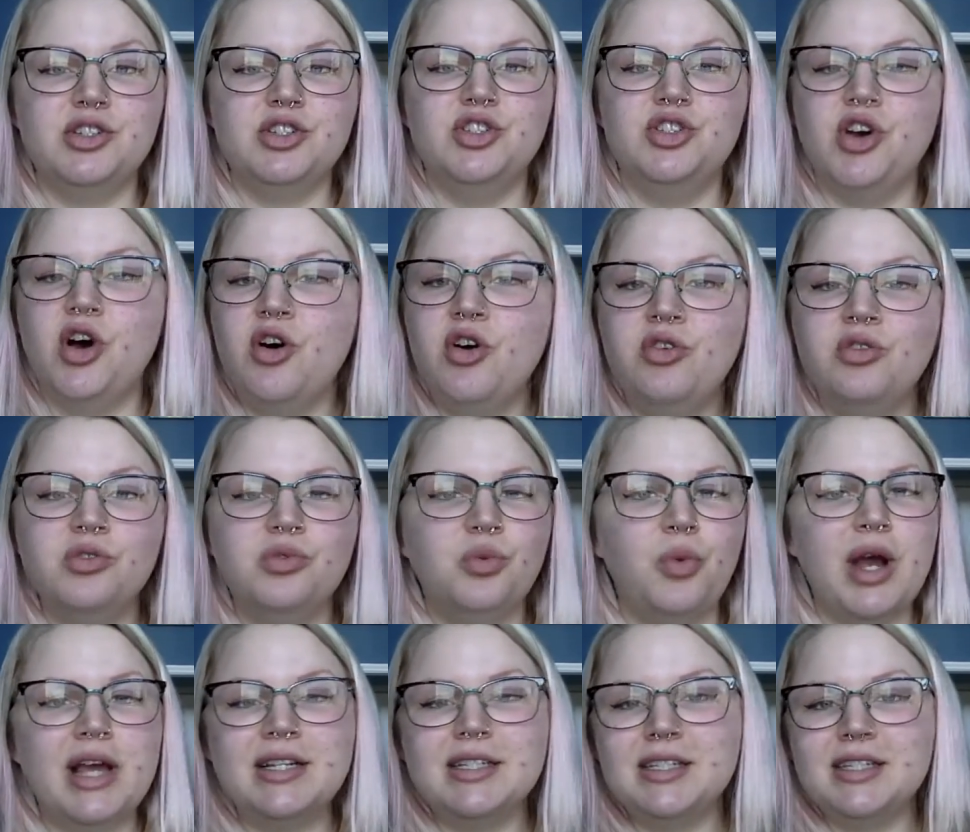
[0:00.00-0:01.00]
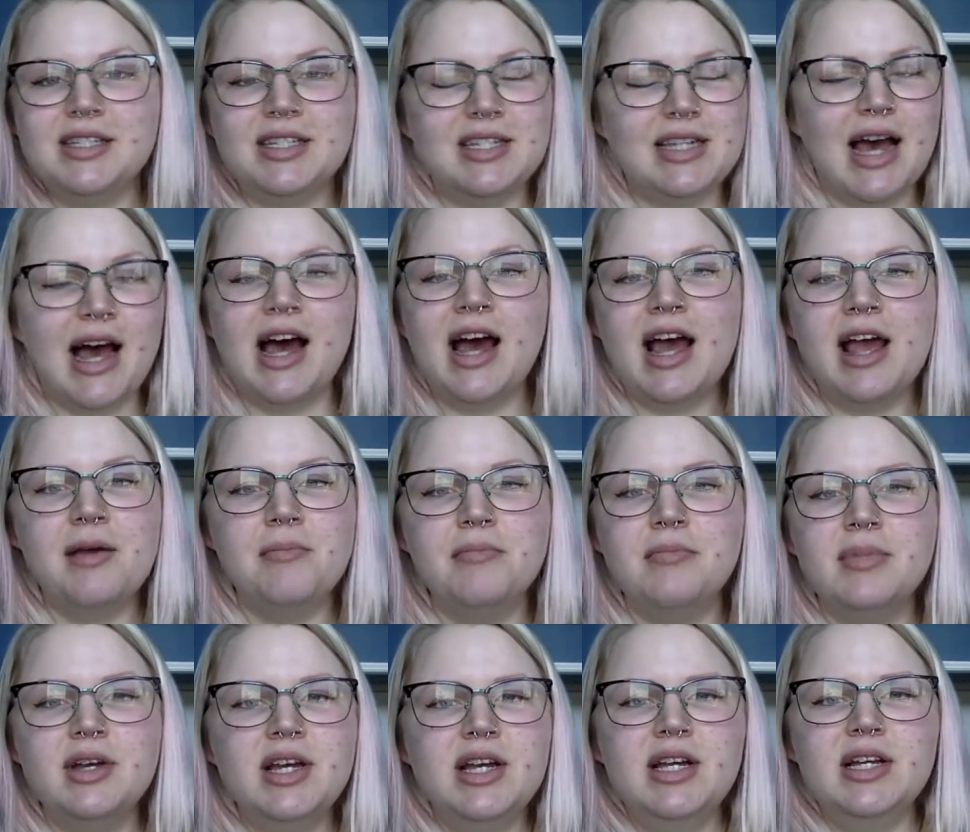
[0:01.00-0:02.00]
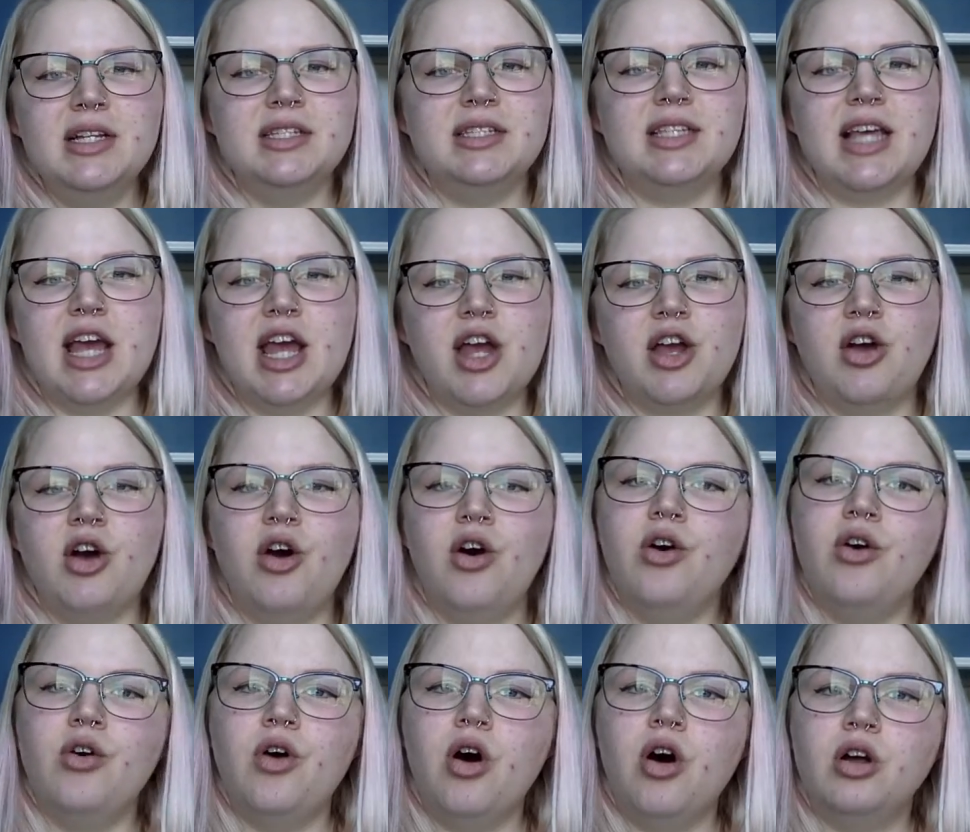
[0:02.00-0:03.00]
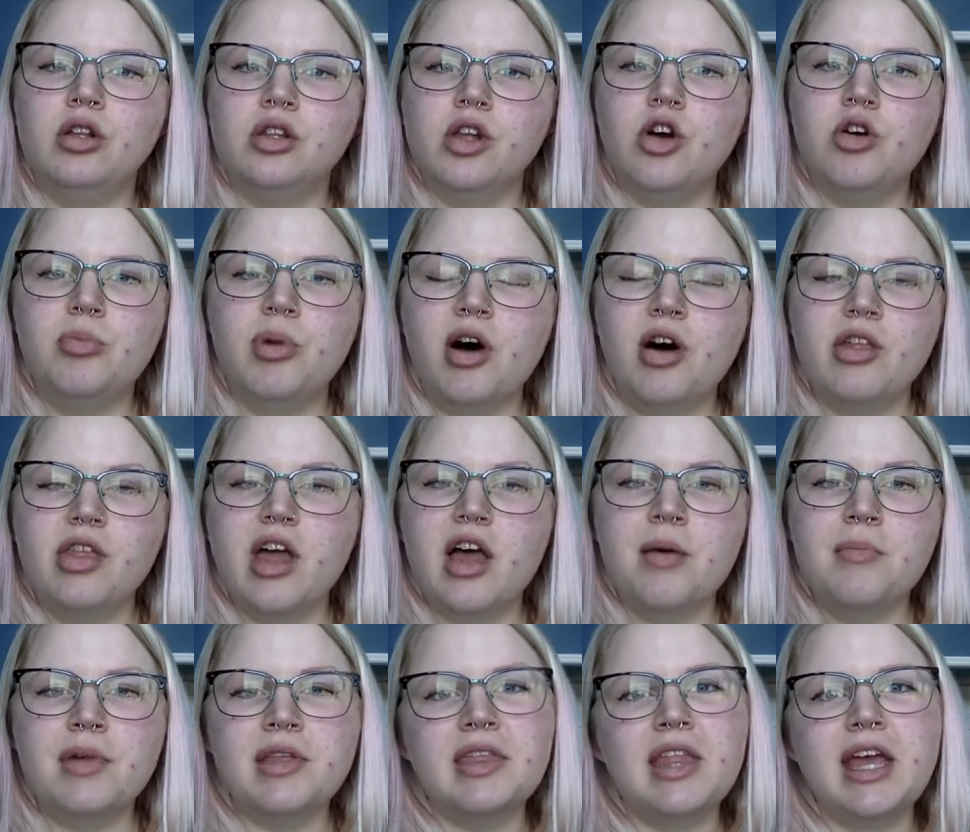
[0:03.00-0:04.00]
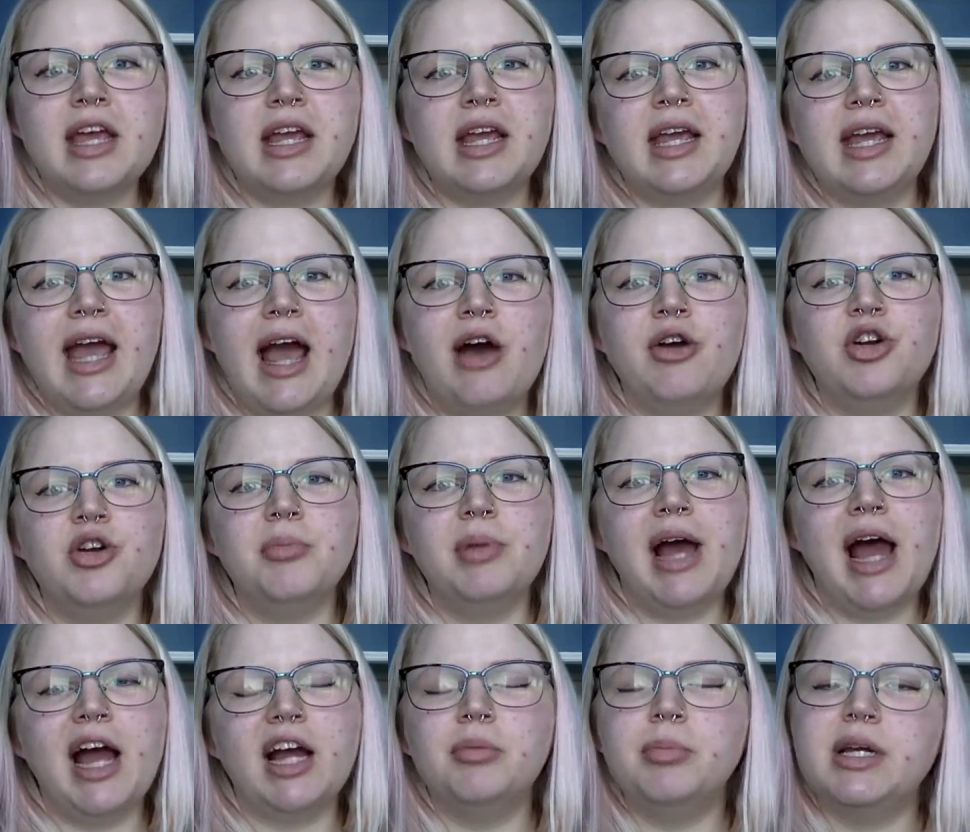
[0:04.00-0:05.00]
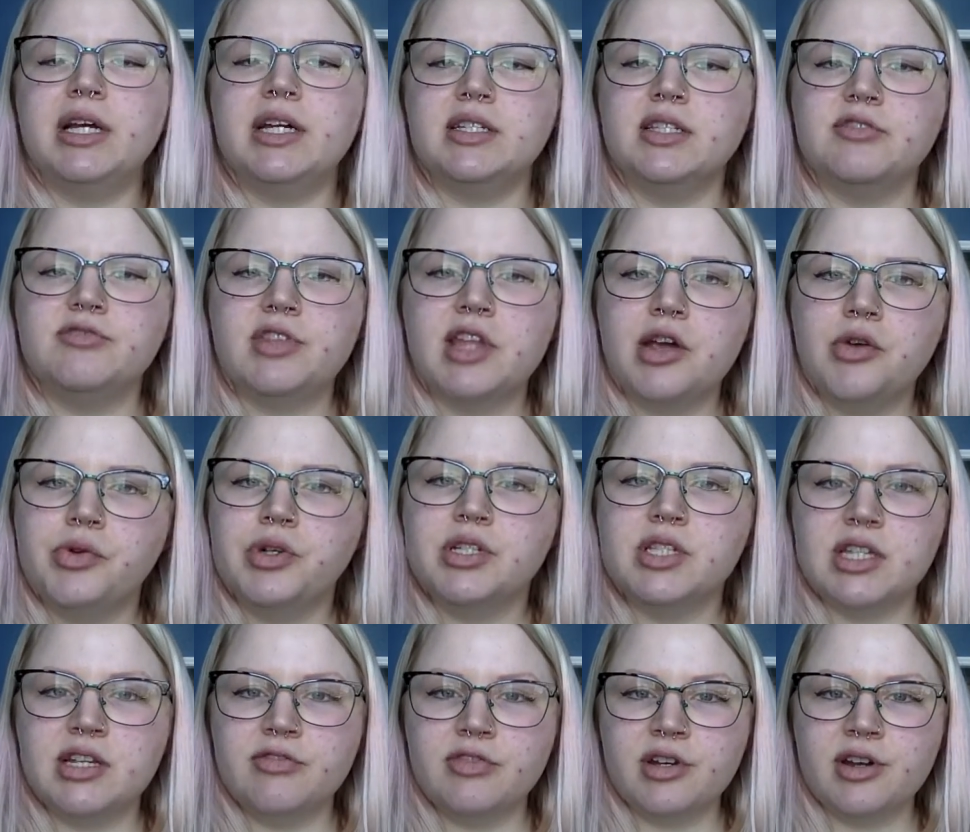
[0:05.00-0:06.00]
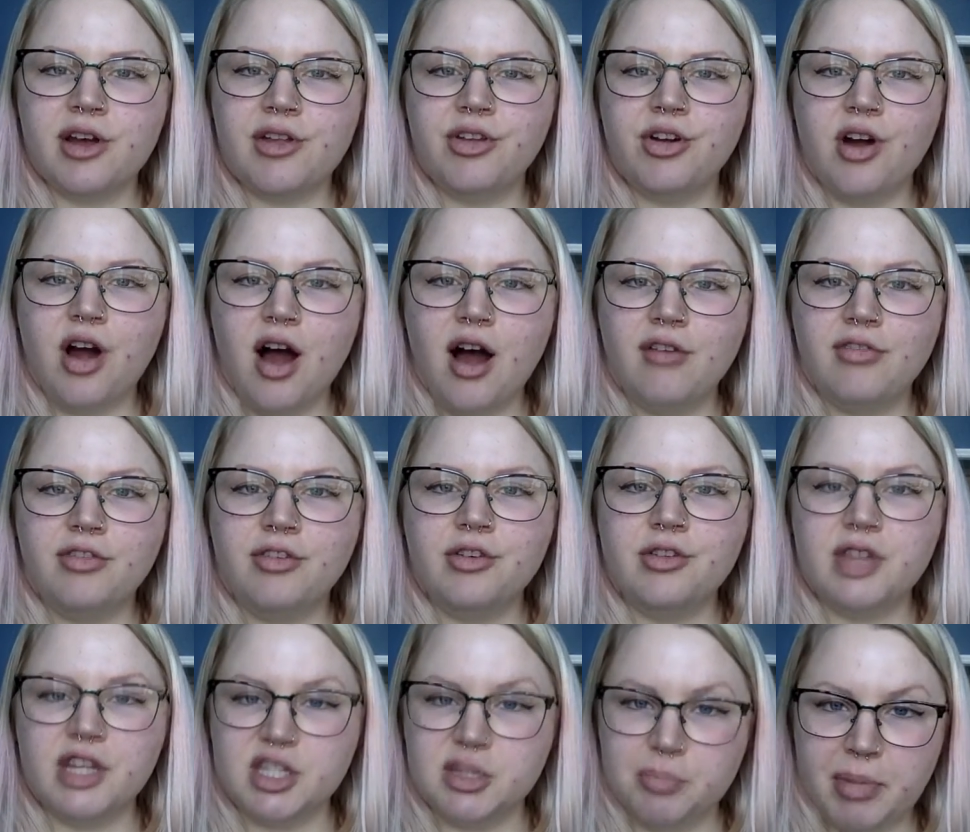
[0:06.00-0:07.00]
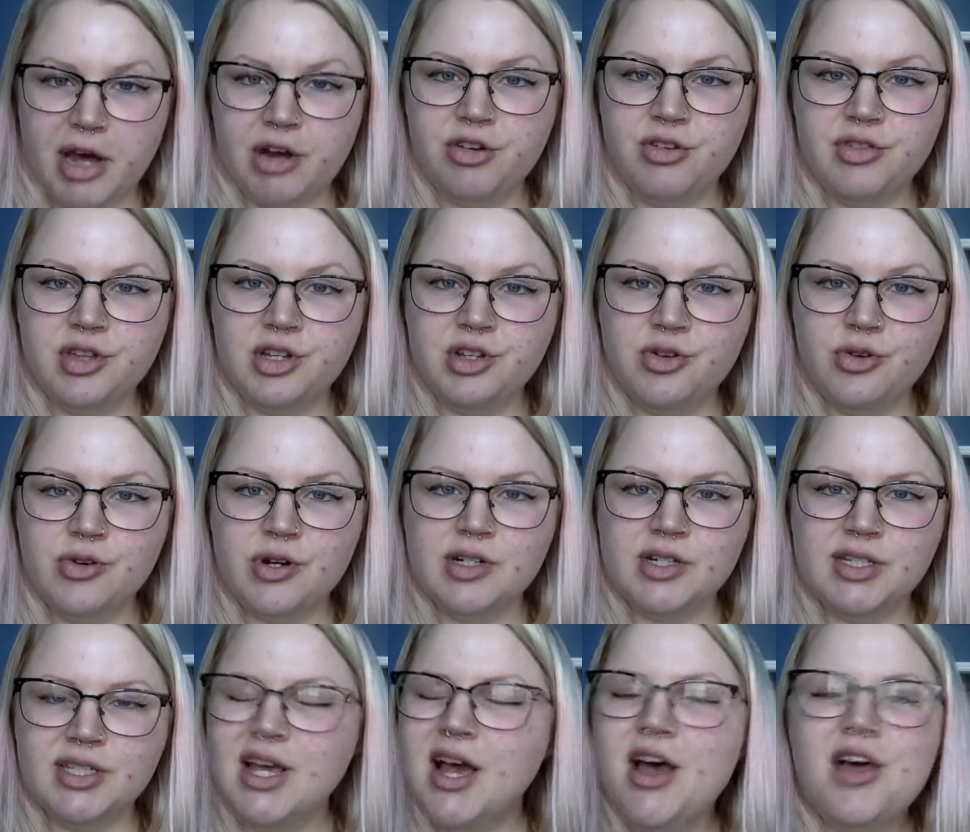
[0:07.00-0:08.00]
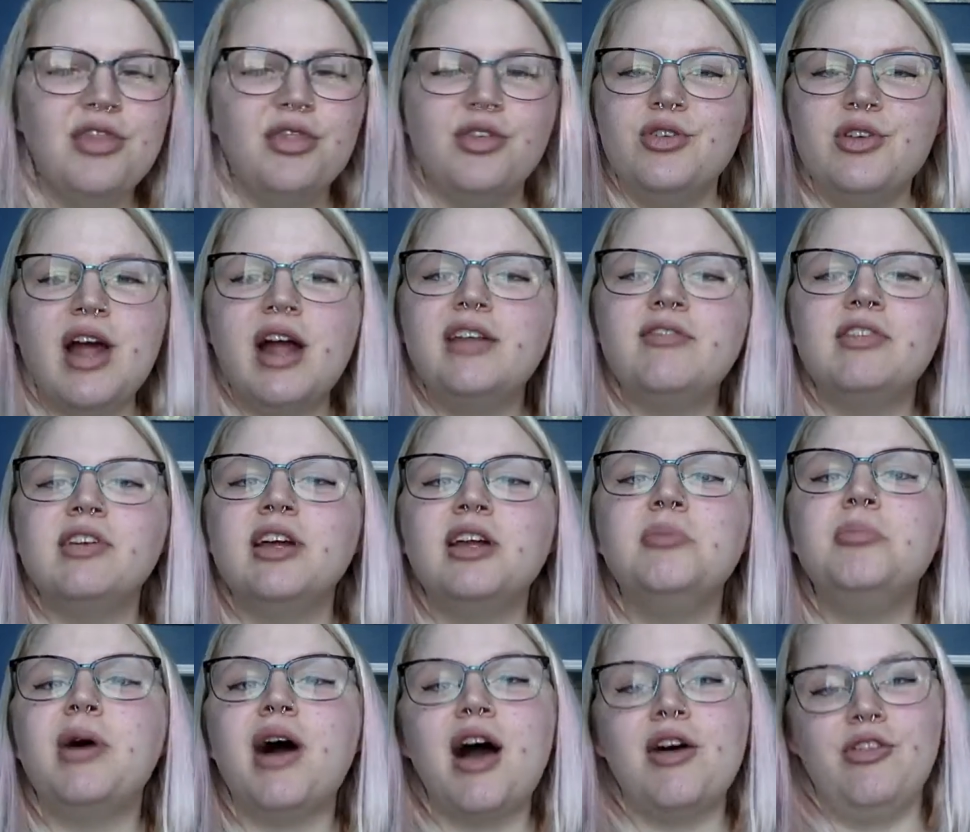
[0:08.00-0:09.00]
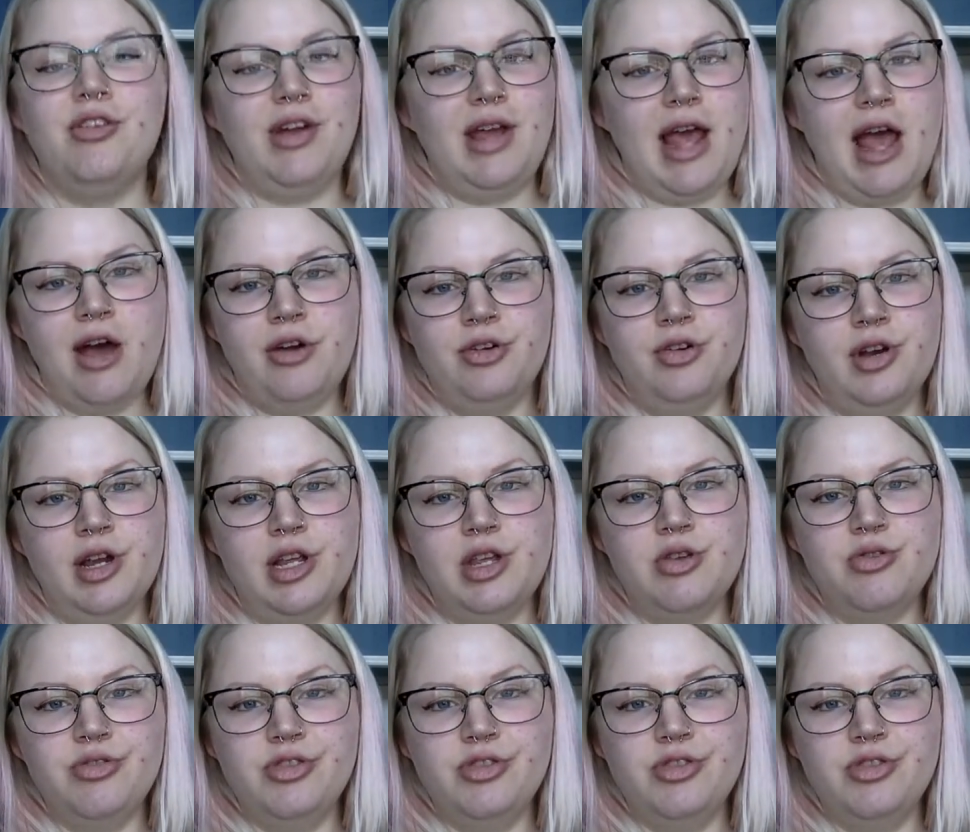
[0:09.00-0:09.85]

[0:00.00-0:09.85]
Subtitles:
Don't waste time saying, oh, I'll lowball them and they can counter back, because if they receive another offer that's better than yours, they're not even going to bother countering you.